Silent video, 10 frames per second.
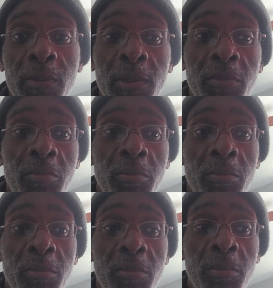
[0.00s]

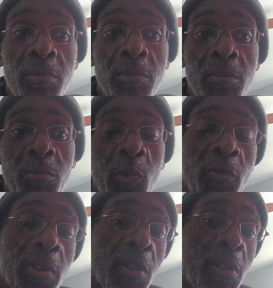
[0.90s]
and move
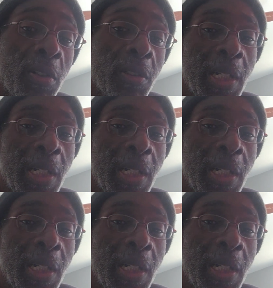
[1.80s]
along,